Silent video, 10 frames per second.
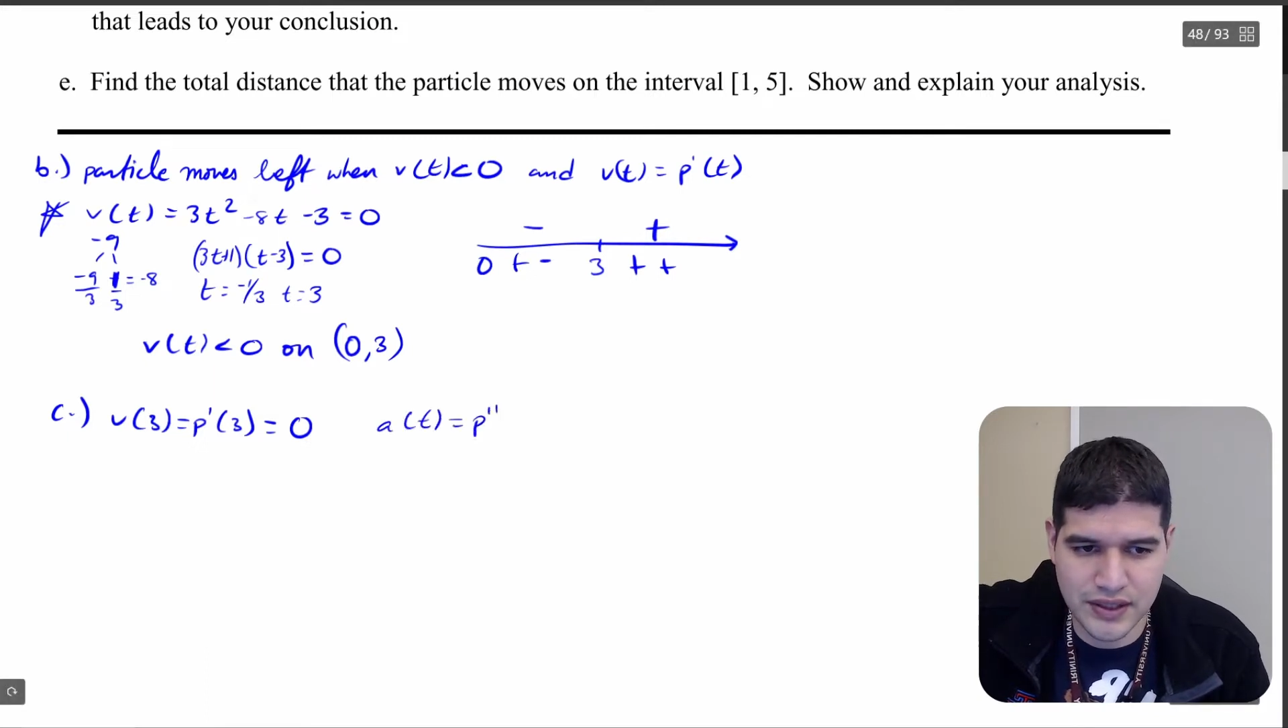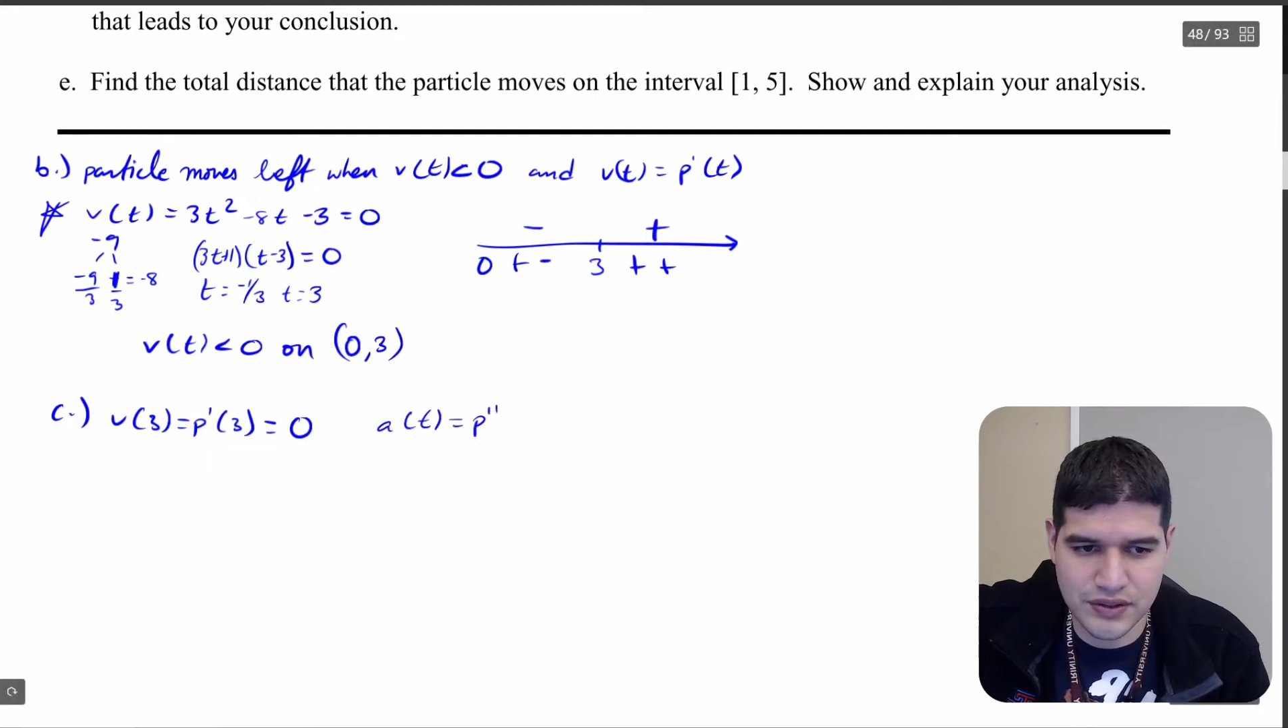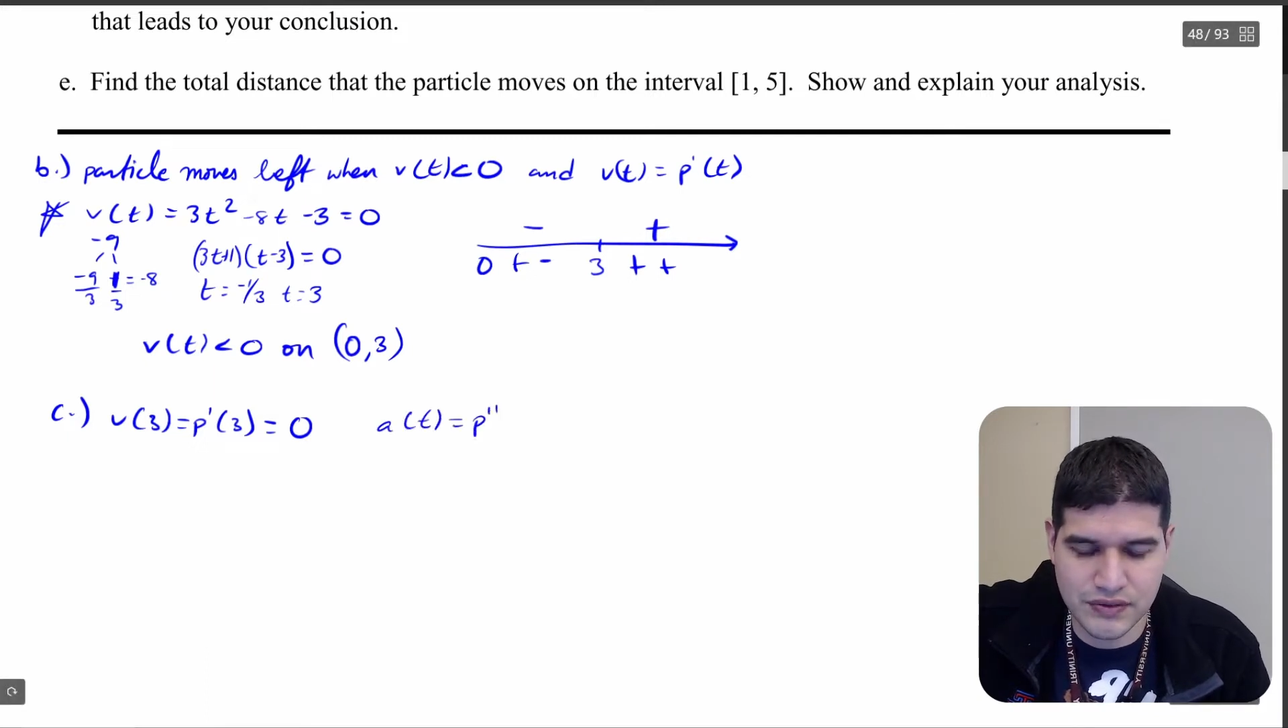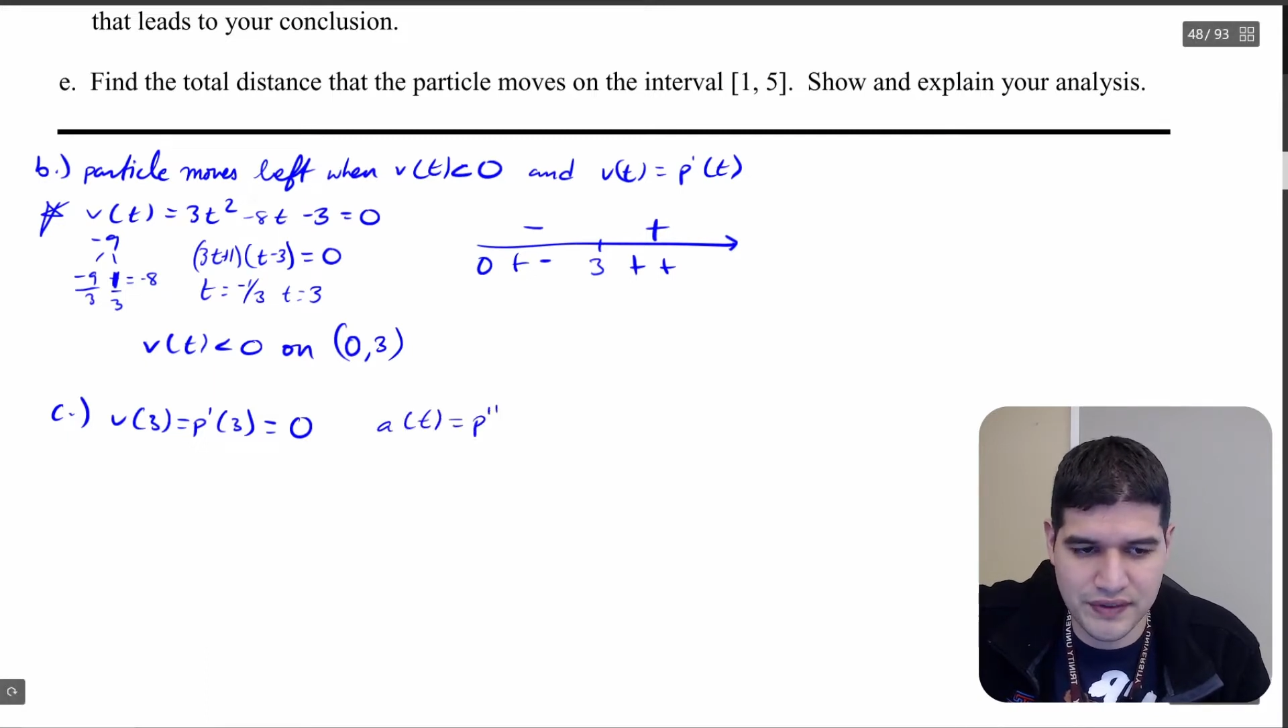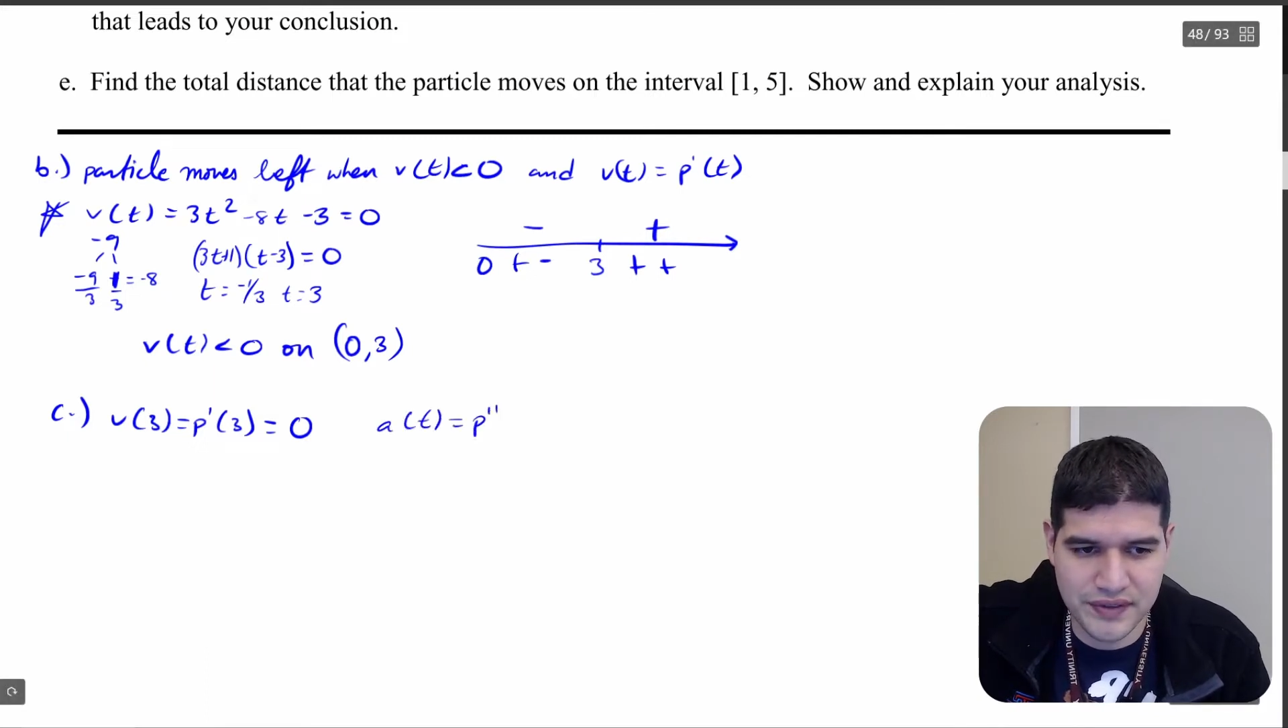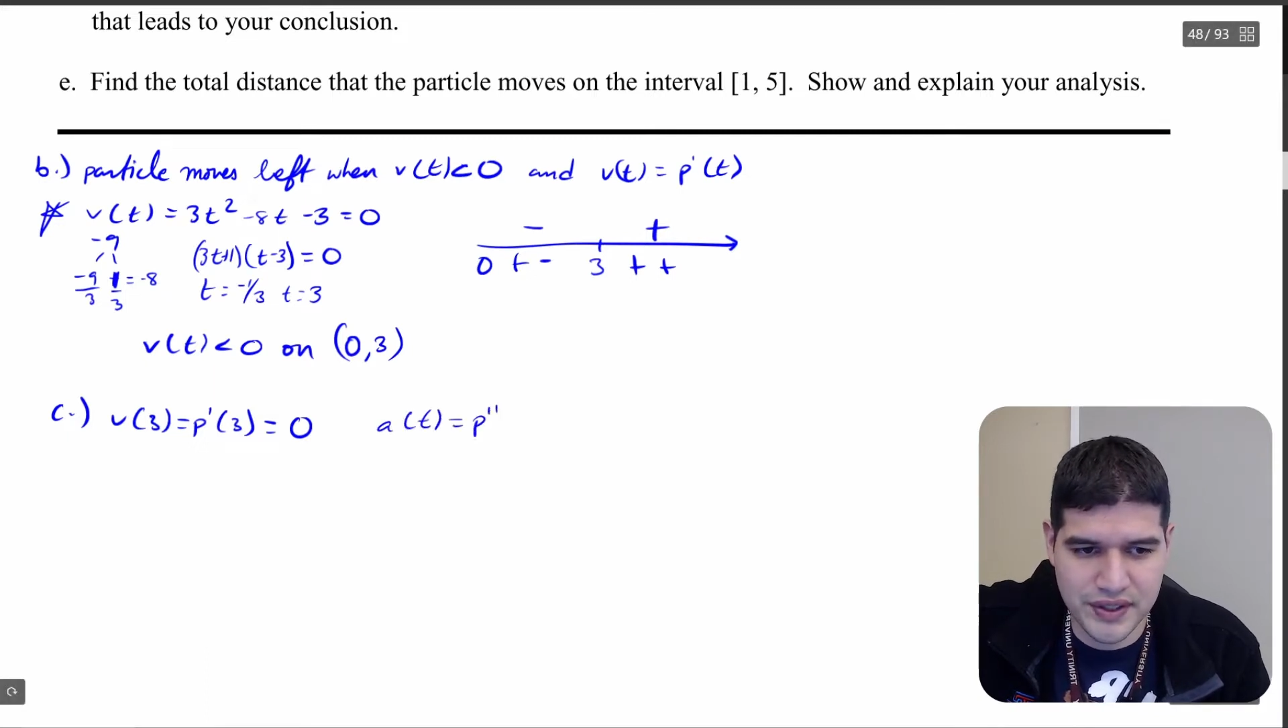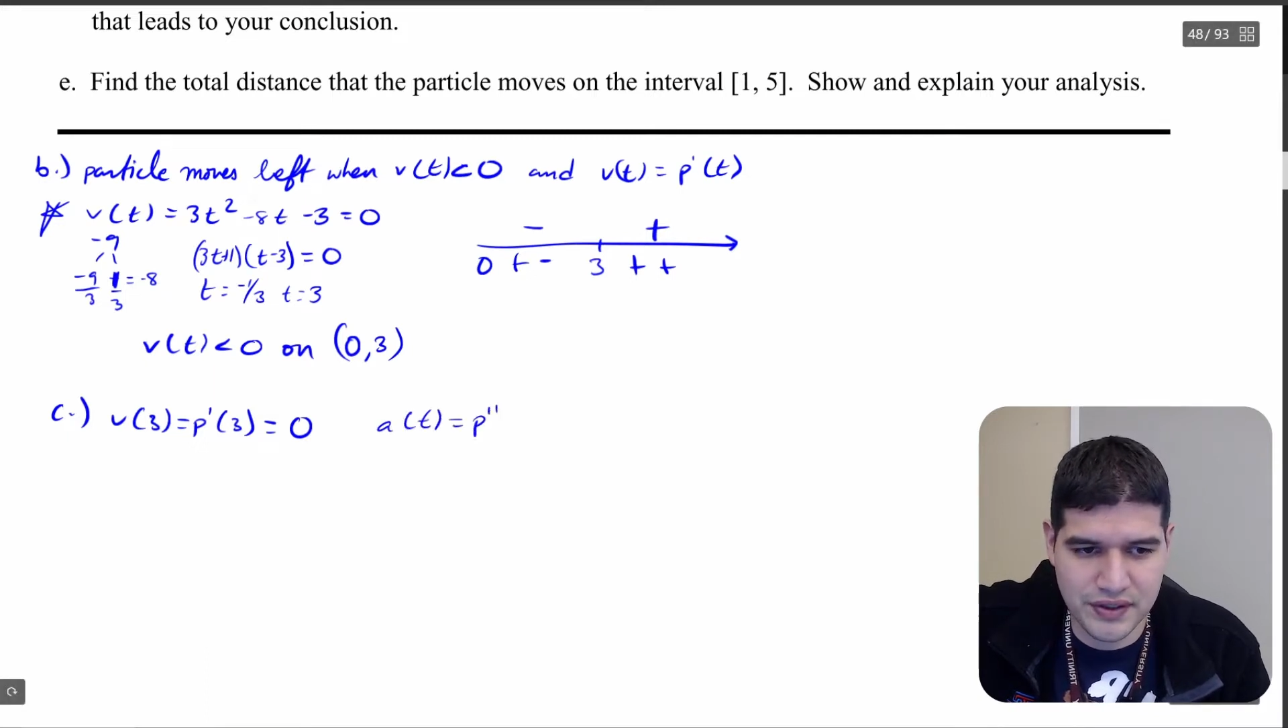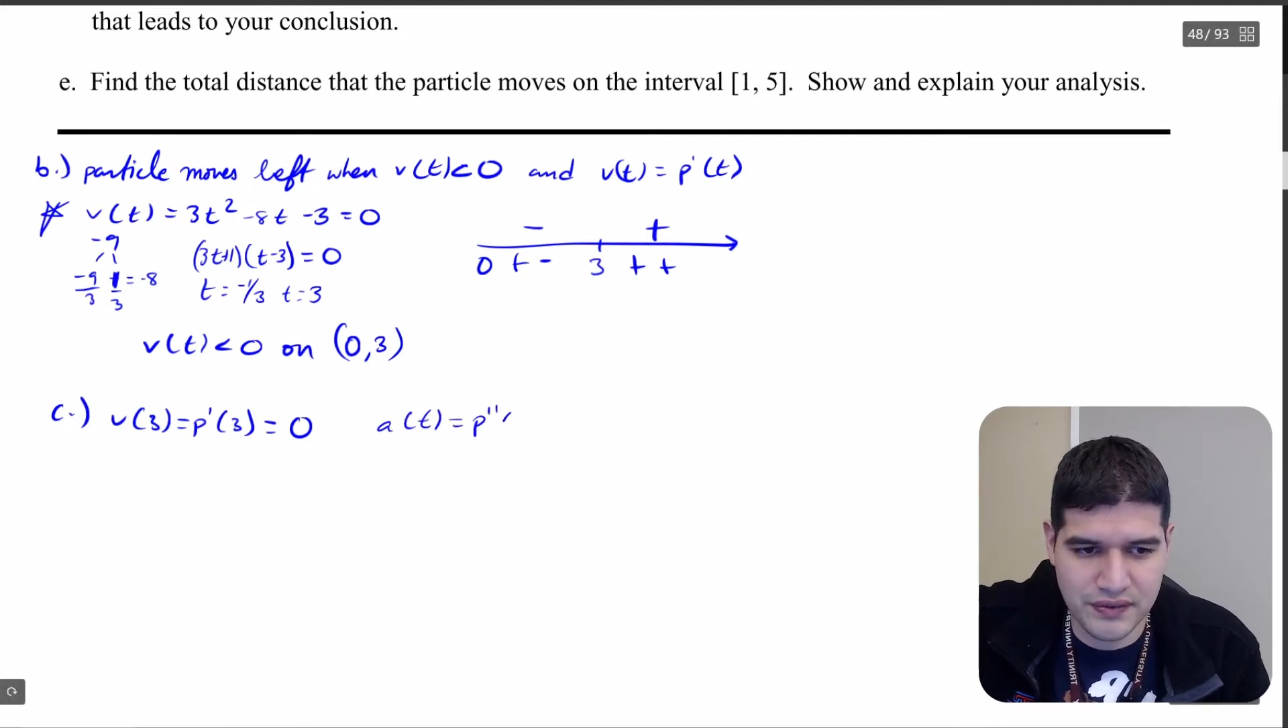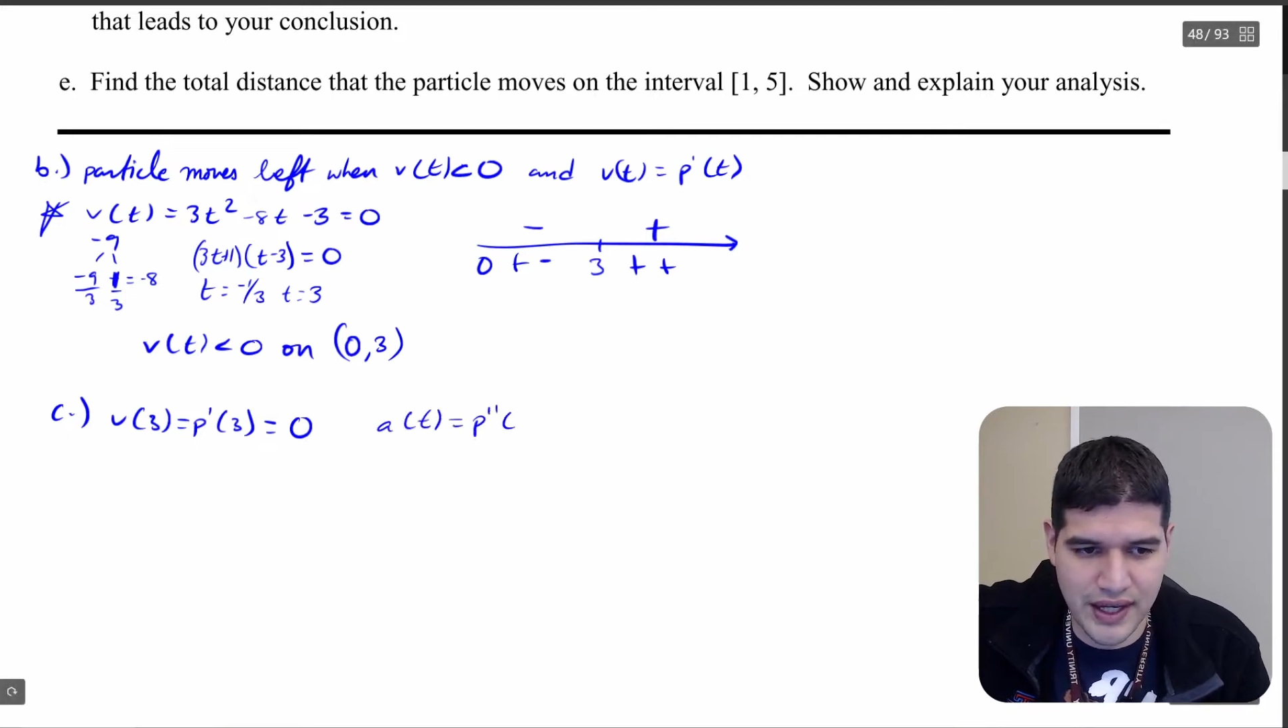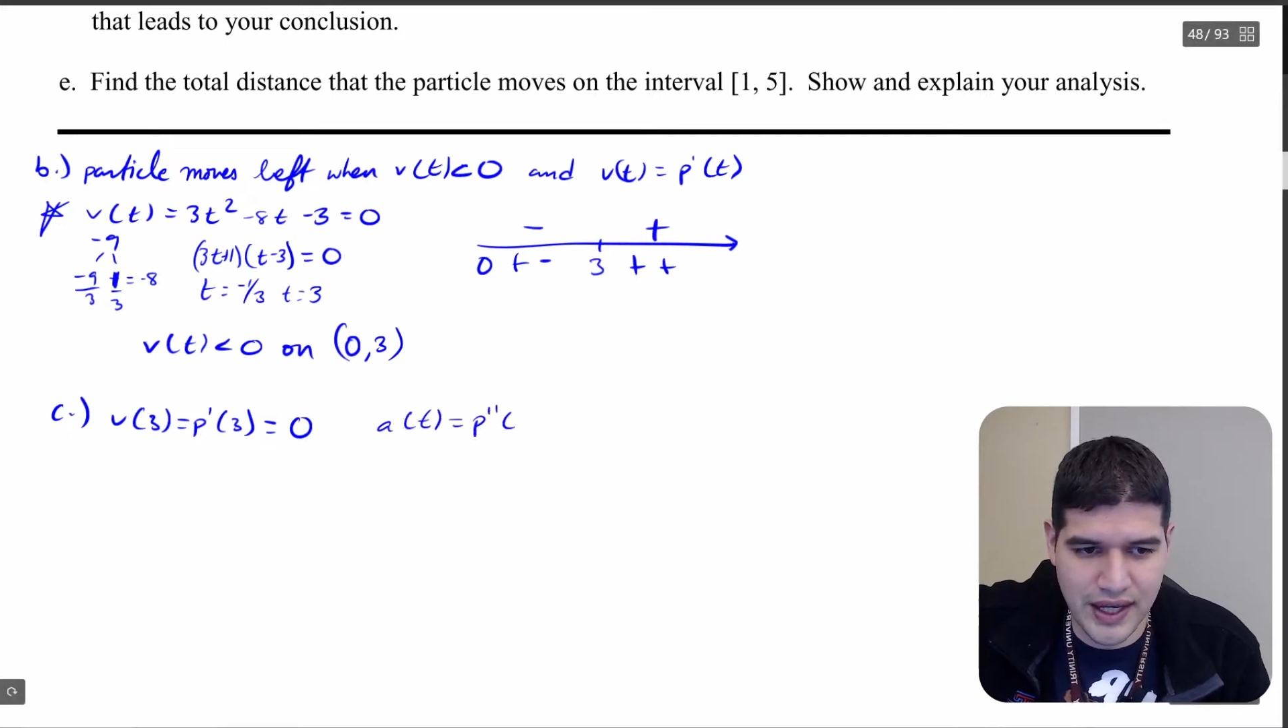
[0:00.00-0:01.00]

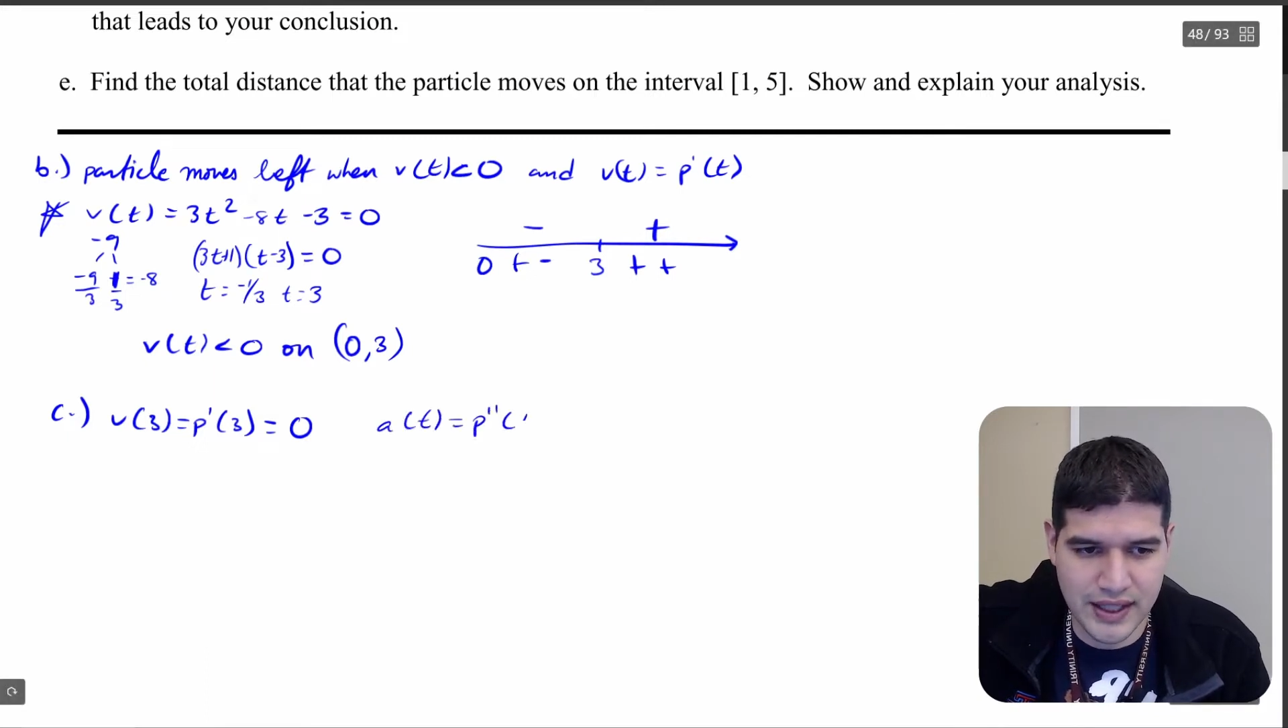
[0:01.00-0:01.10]
derivative at